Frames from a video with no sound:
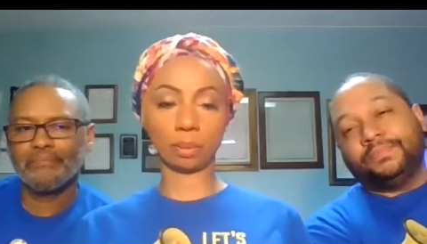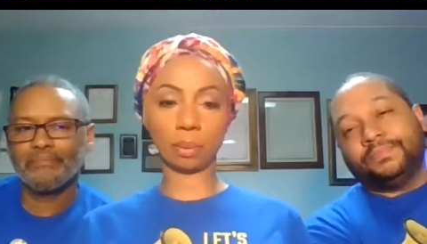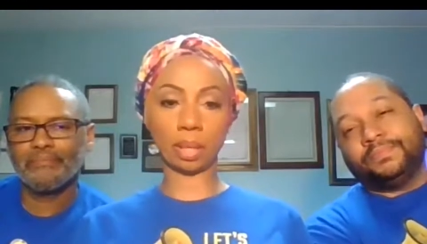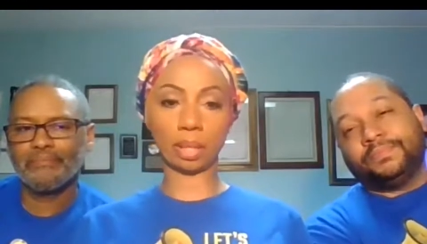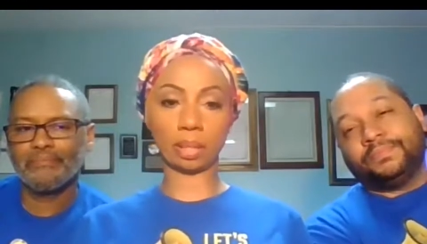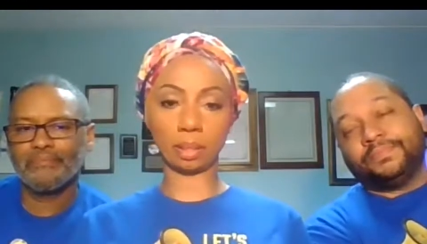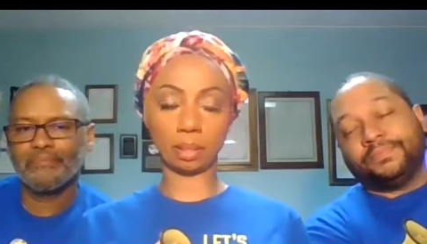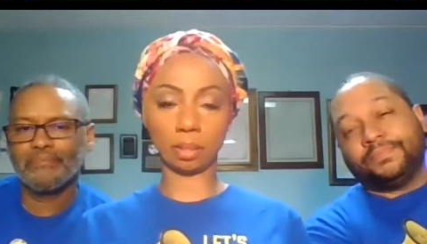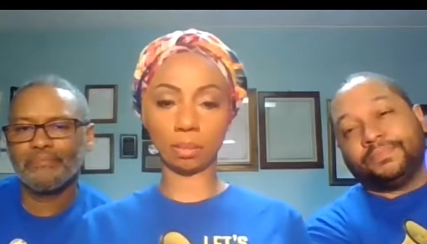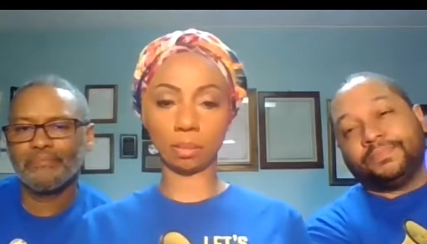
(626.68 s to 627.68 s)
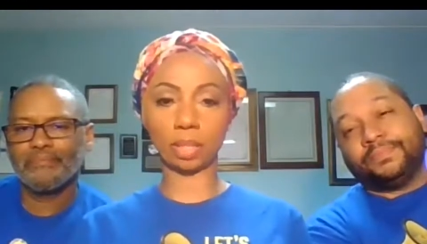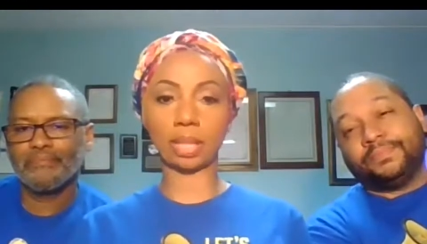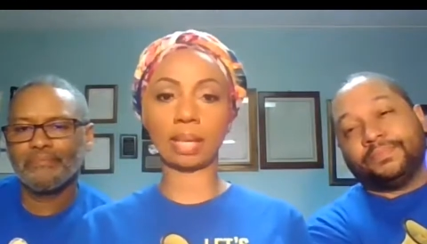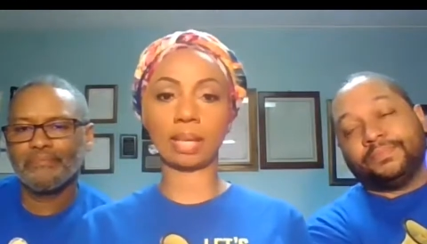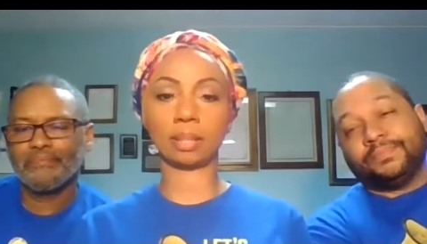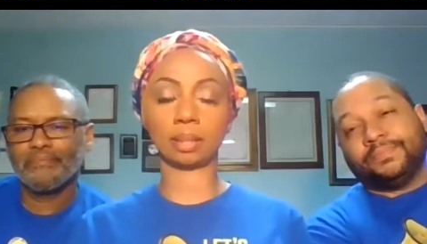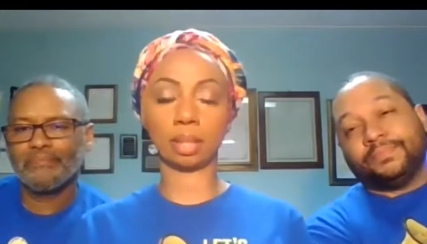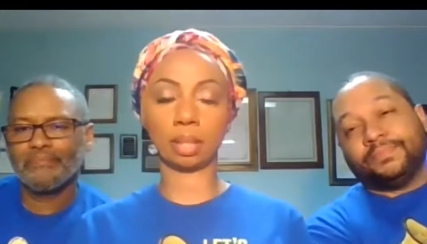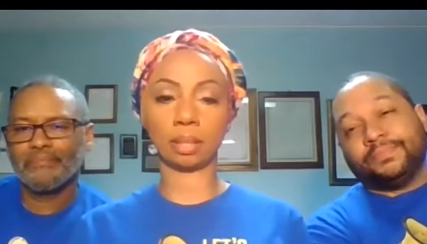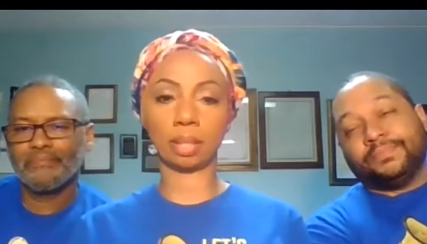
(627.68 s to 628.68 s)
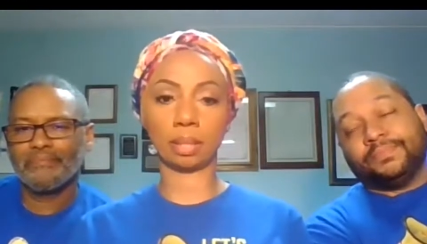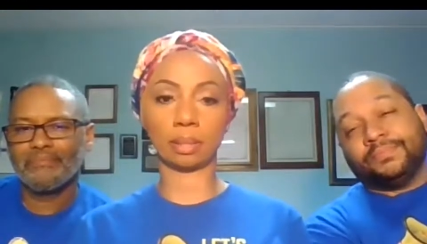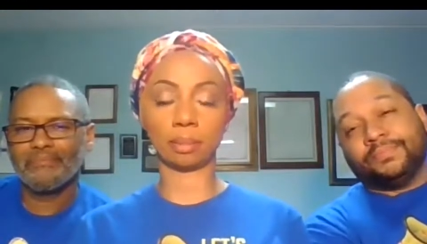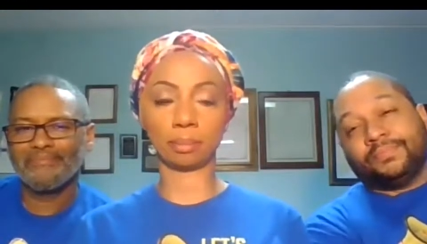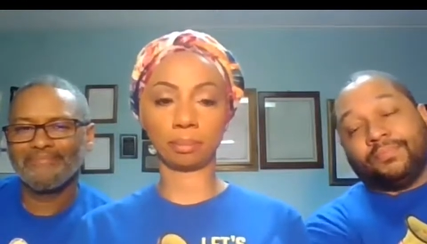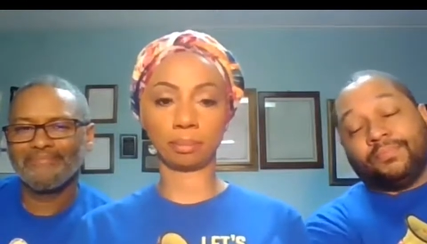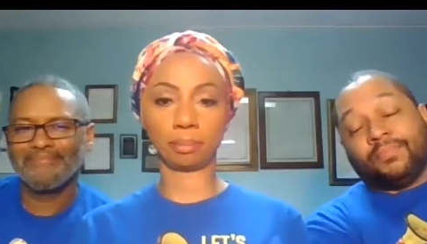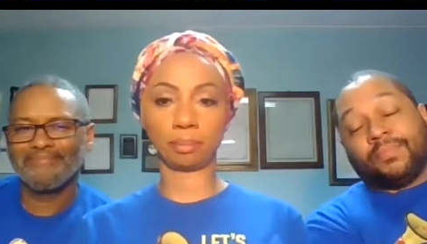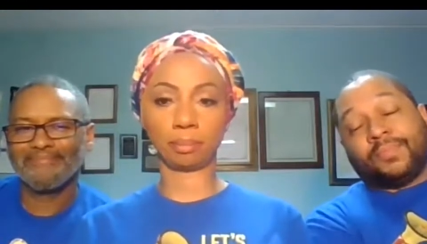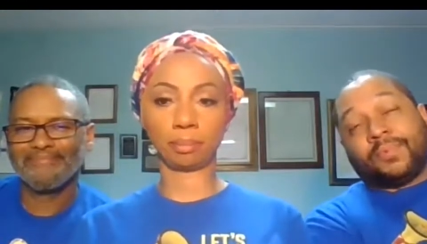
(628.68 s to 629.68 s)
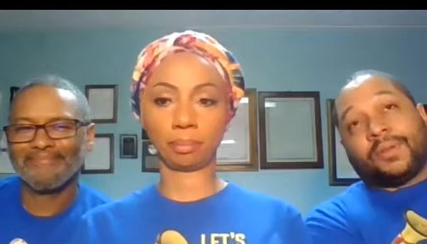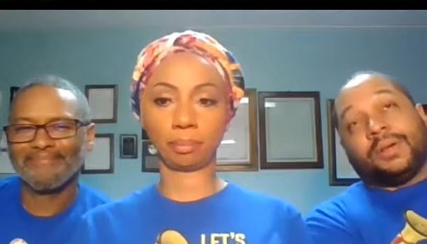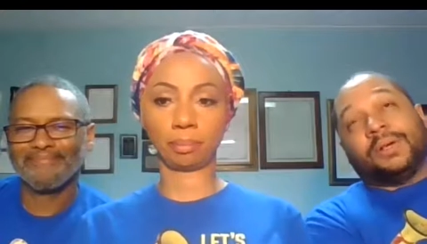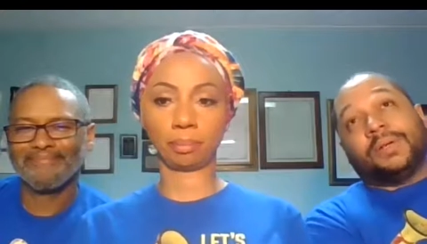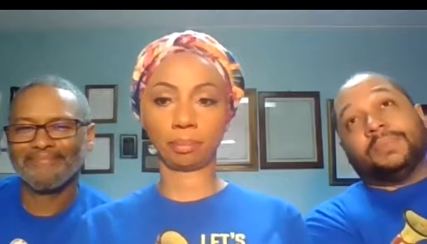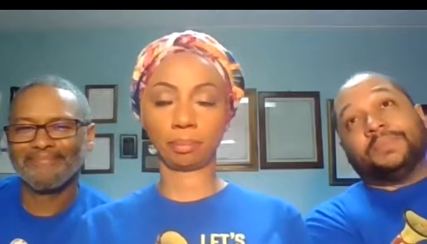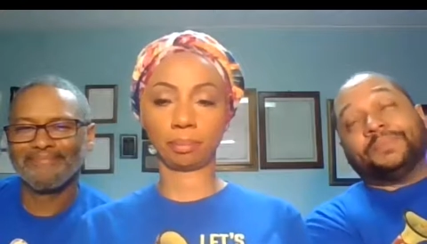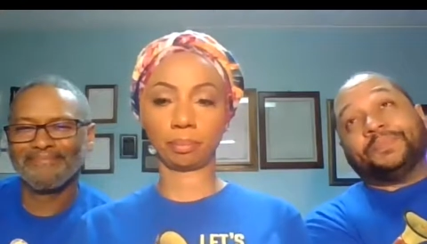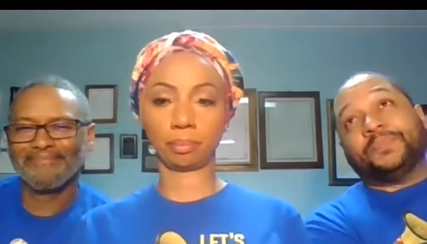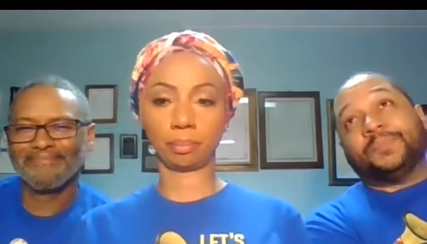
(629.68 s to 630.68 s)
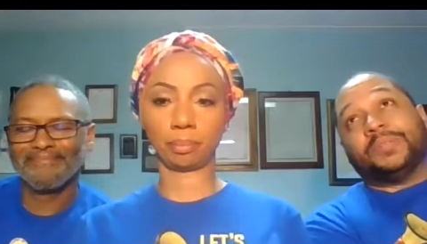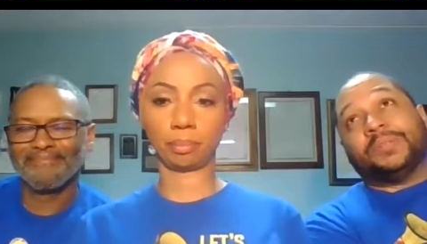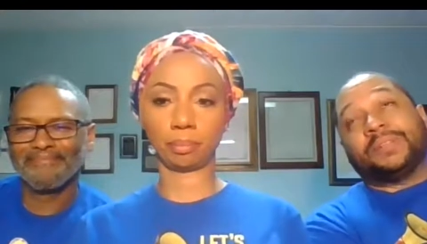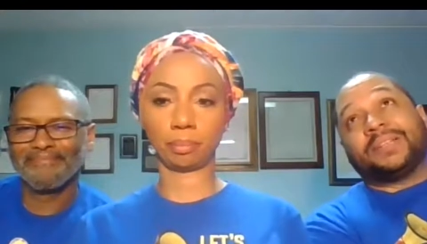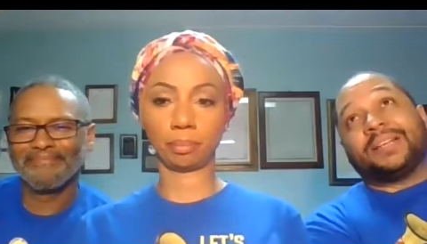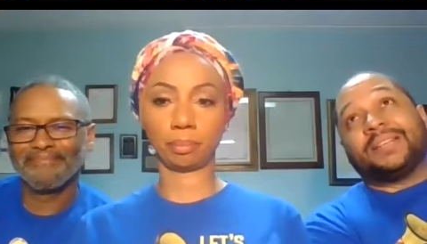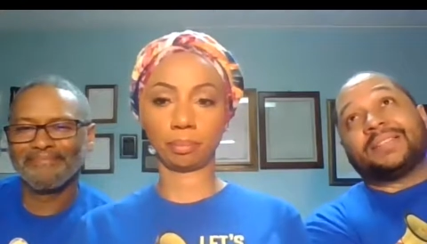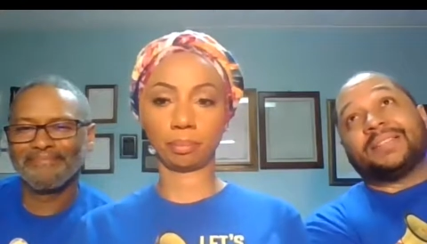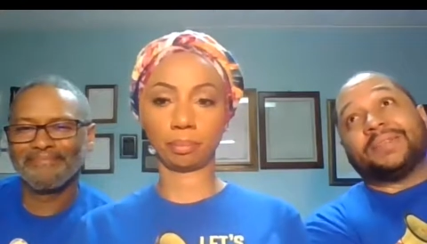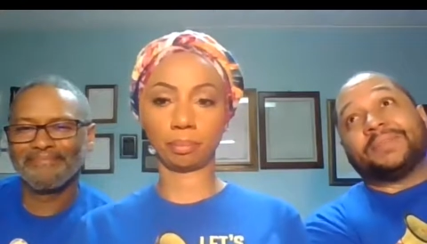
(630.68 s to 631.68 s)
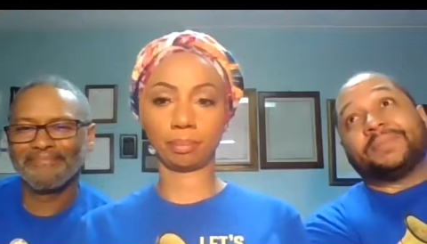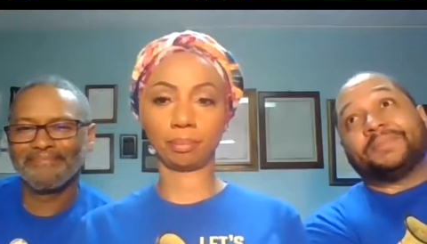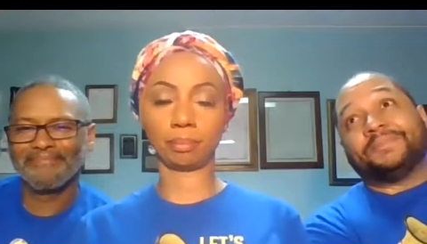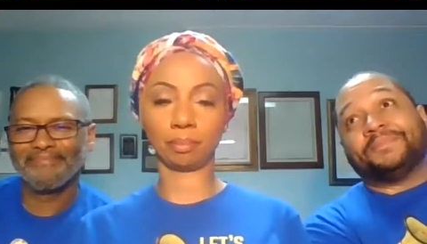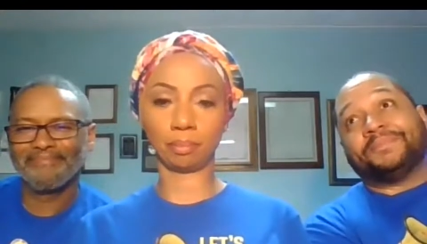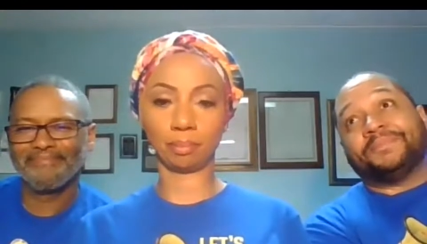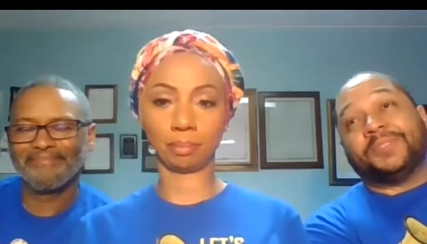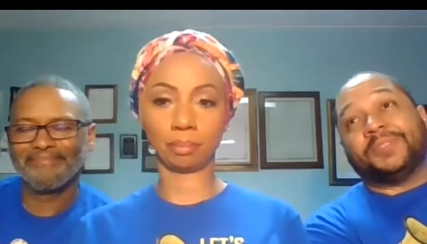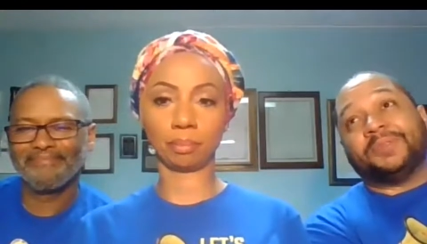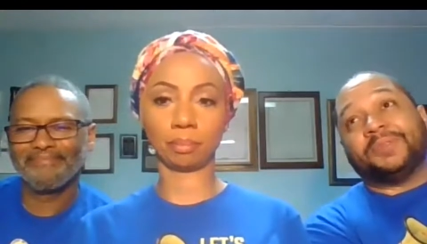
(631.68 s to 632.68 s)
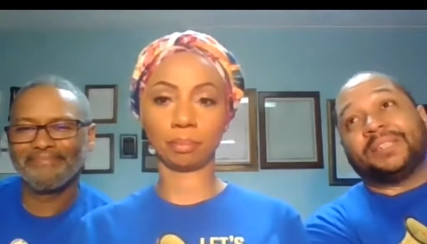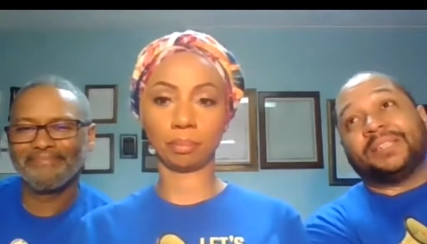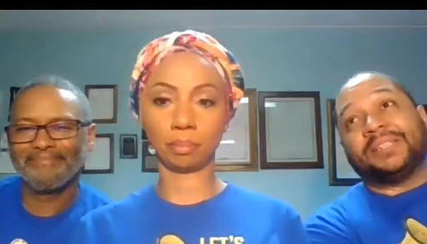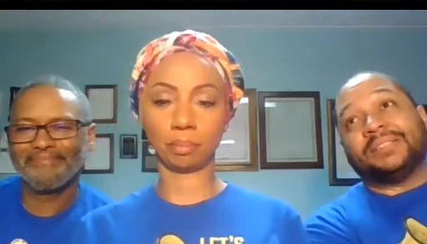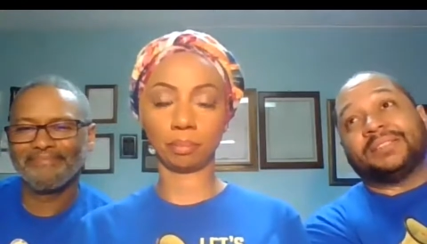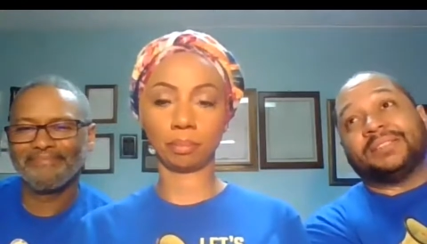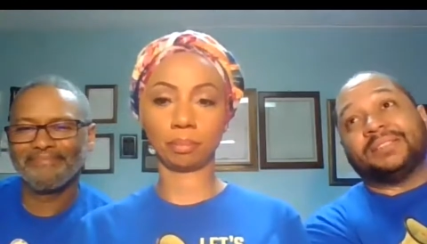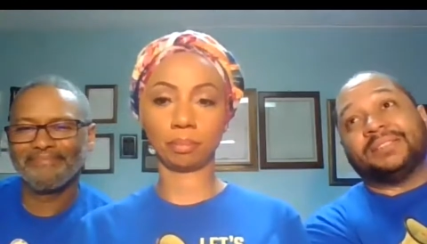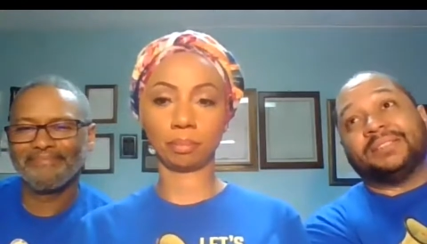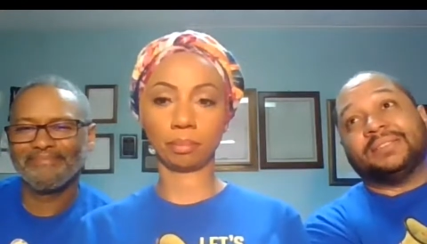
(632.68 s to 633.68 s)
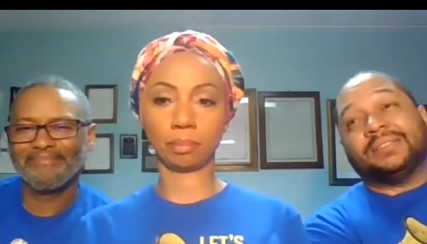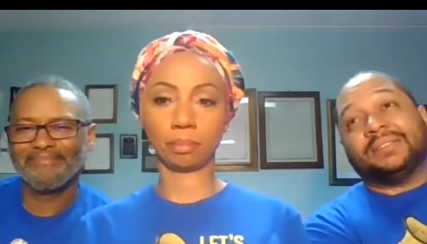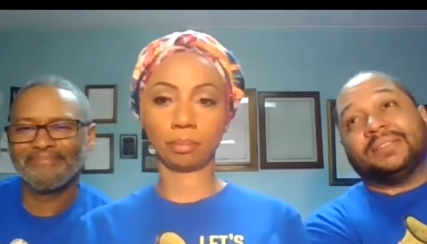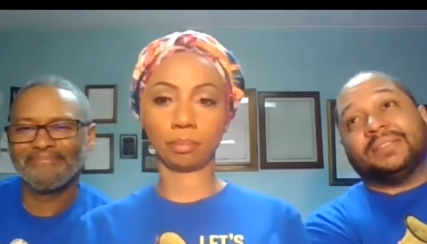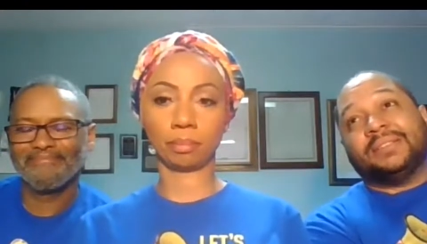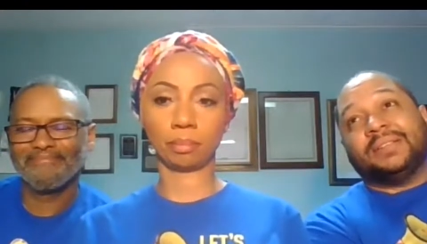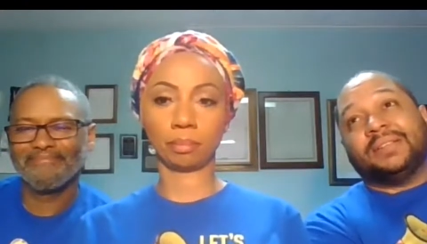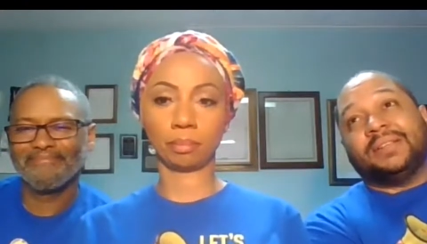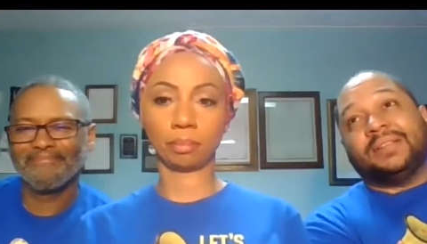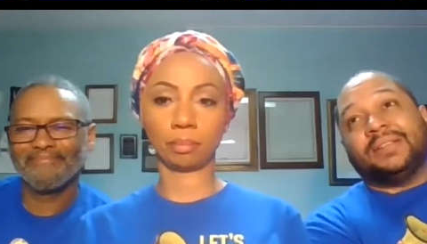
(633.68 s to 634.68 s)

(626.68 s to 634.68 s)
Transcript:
Speaker 1: Nepal, anything you want to add on, on that?
Speaker 2: Um, well, what can I say? Mm. You know, what can I say? He,